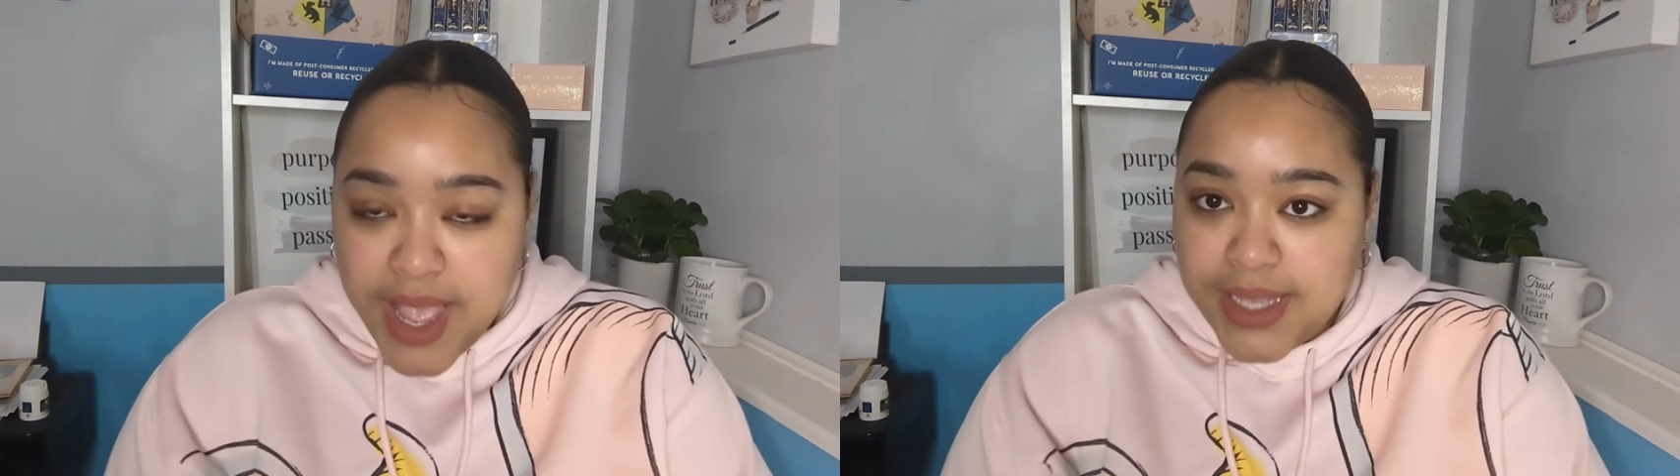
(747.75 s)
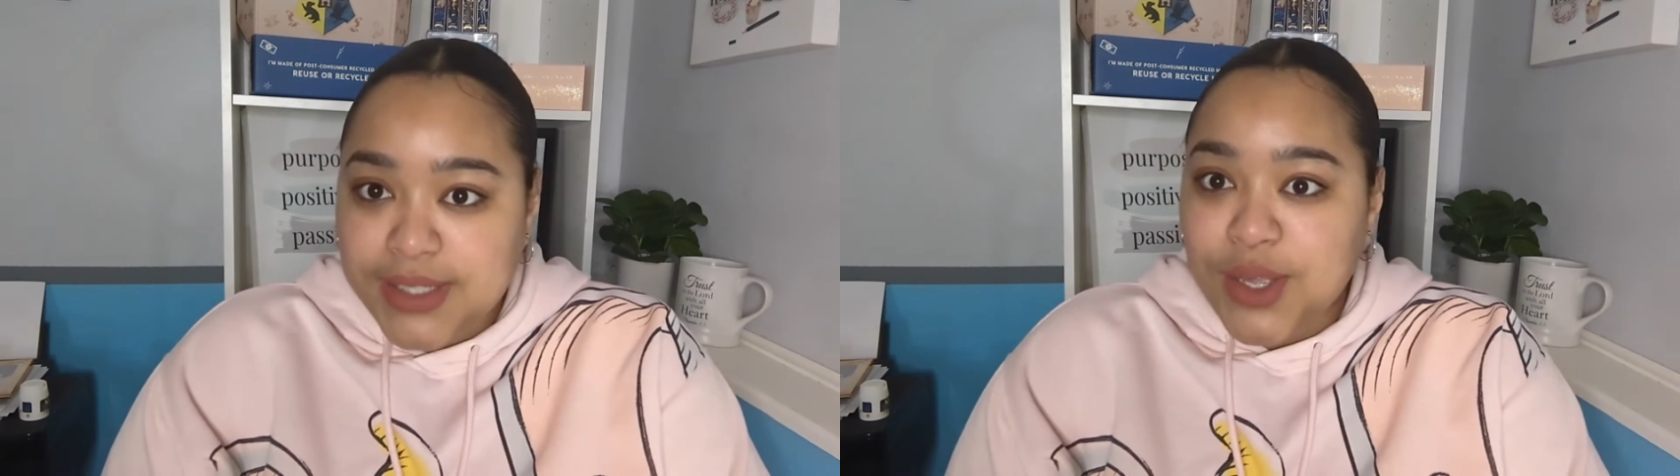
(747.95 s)

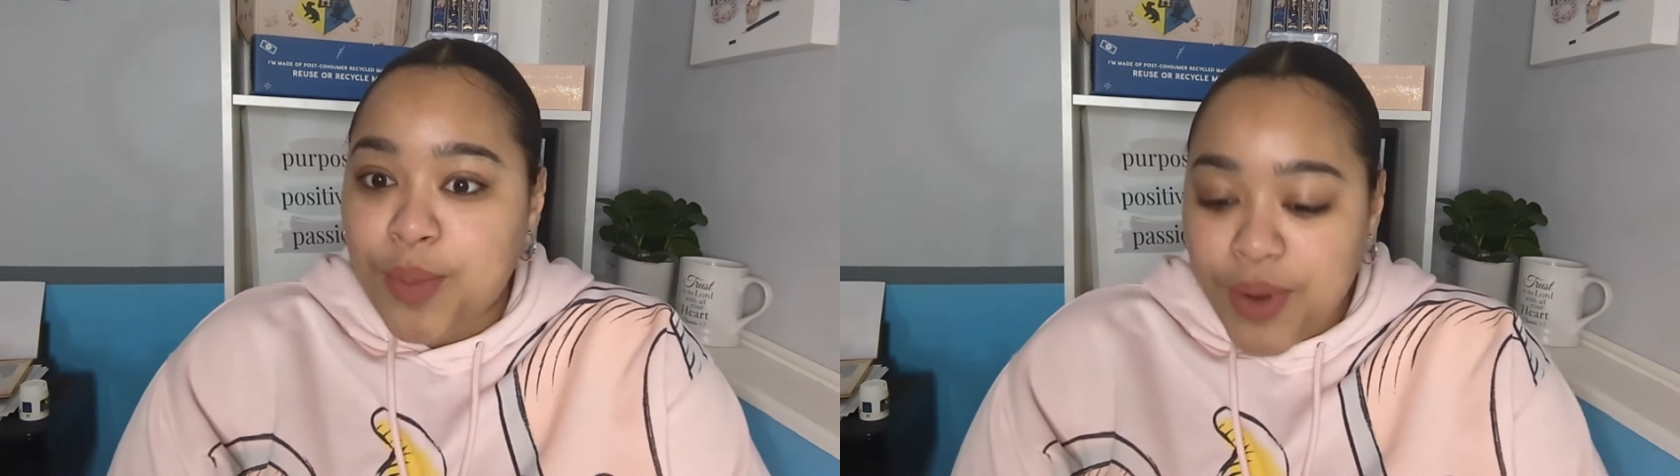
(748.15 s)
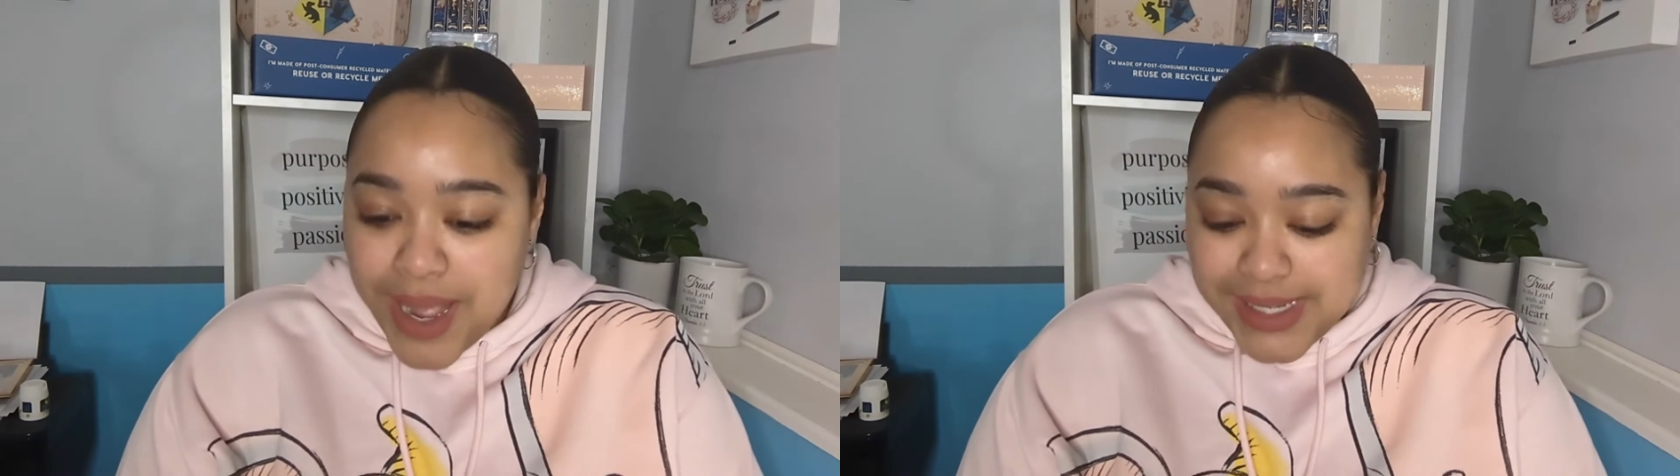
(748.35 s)
is
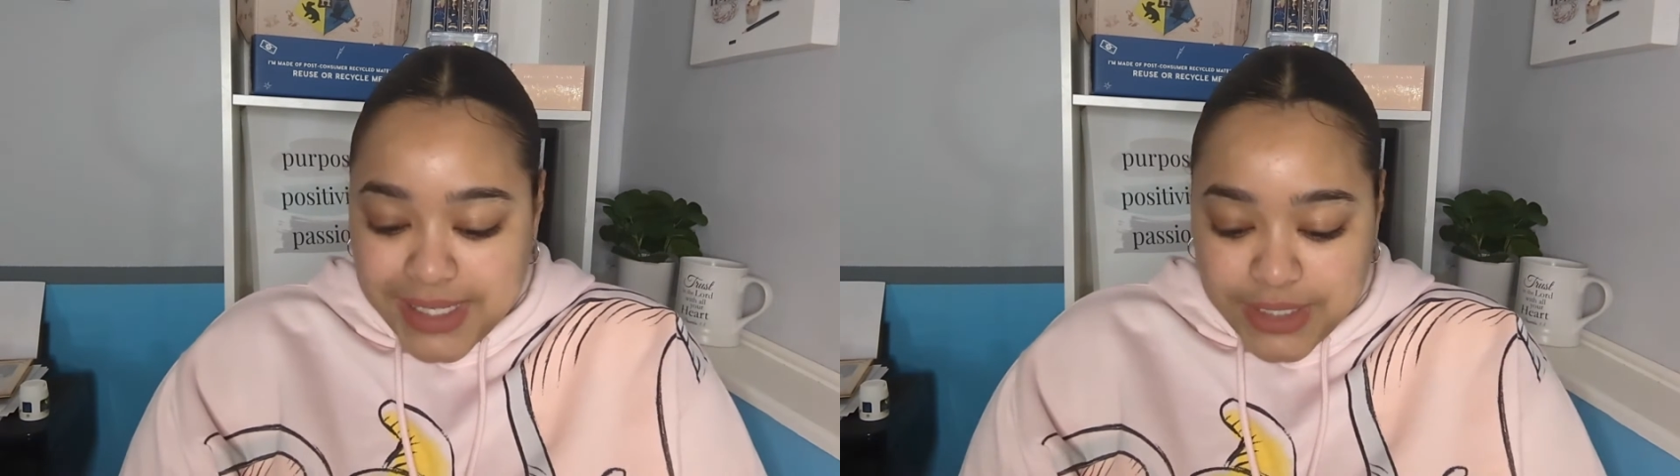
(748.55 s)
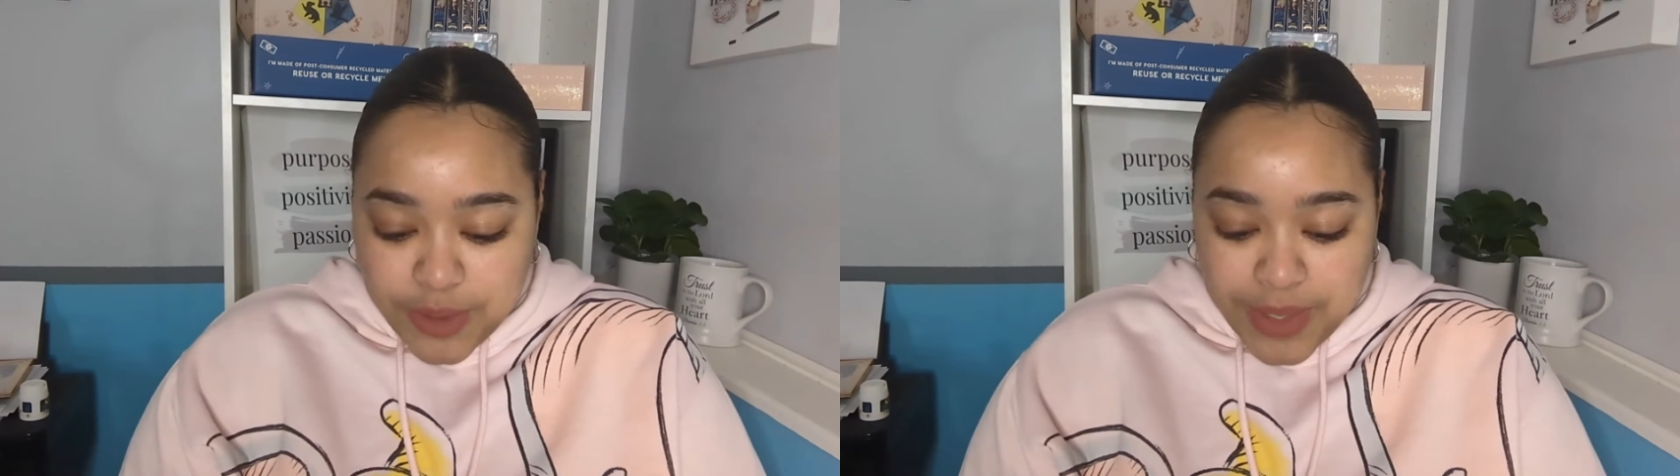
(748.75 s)

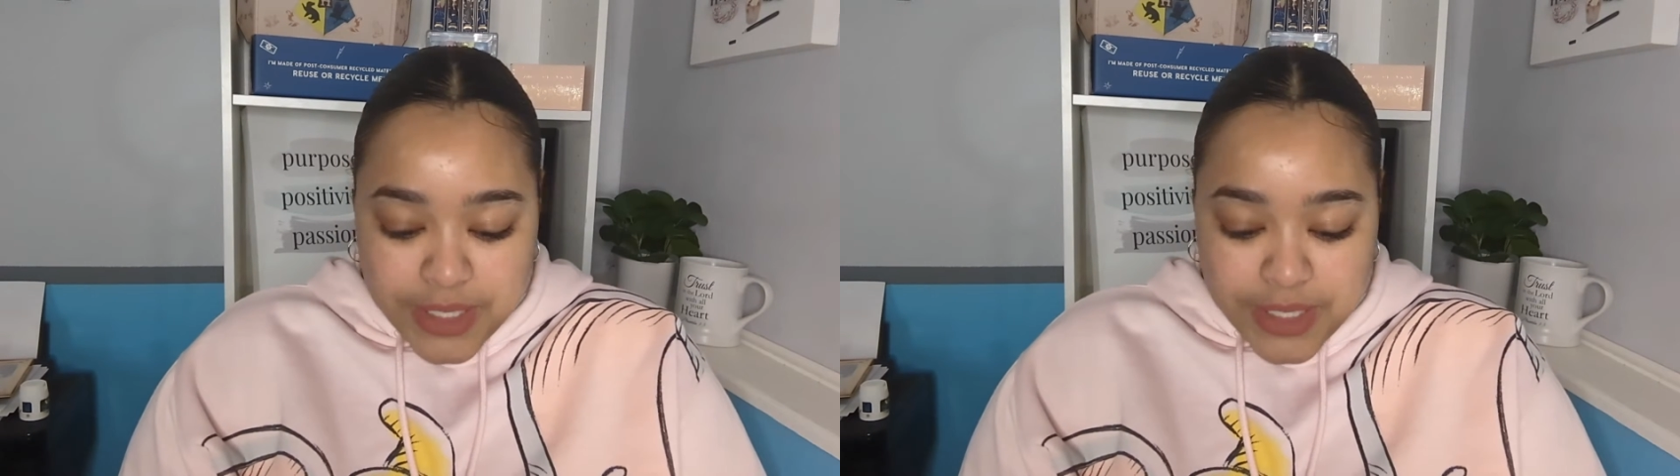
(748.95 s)
surprising to me.